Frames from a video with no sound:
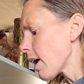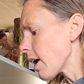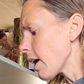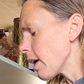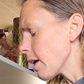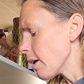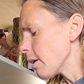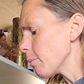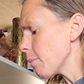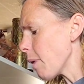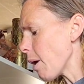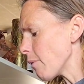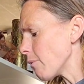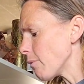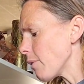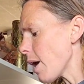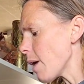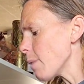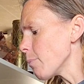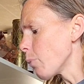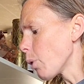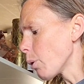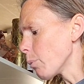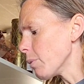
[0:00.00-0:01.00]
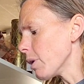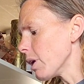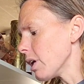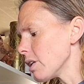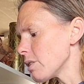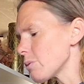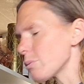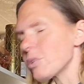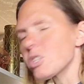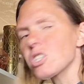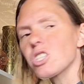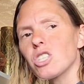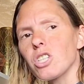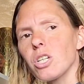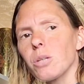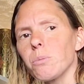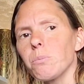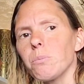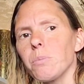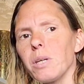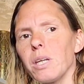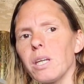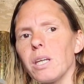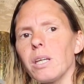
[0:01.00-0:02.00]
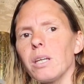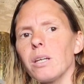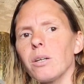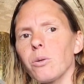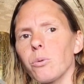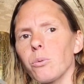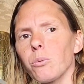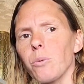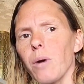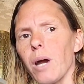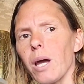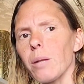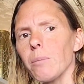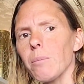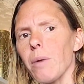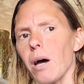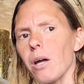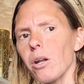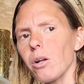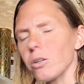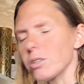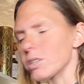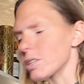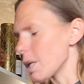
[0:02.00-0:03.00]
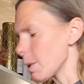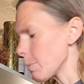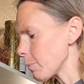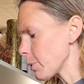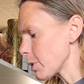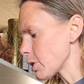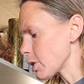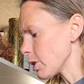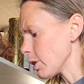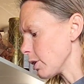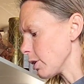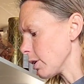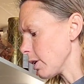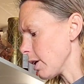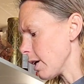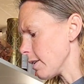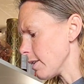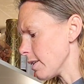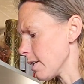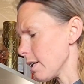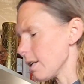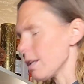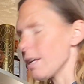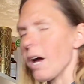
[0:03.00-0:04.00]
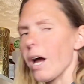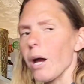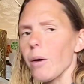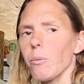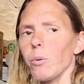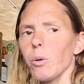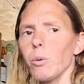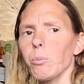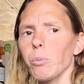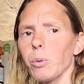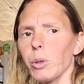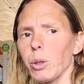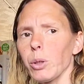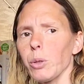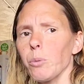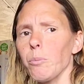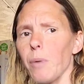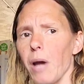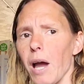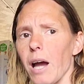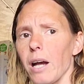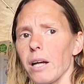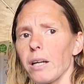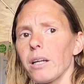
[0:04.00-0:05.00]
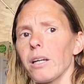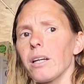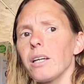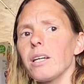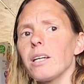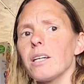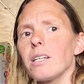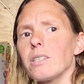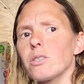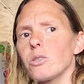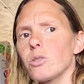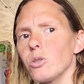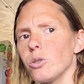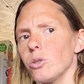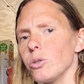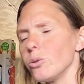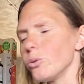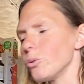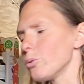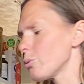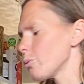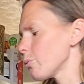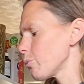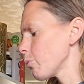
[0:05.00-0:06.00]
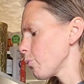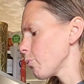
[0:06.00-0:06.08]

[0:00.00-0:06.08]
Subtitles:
In about 5 more minutes, we should be right about our temperature, and then I will bring you back to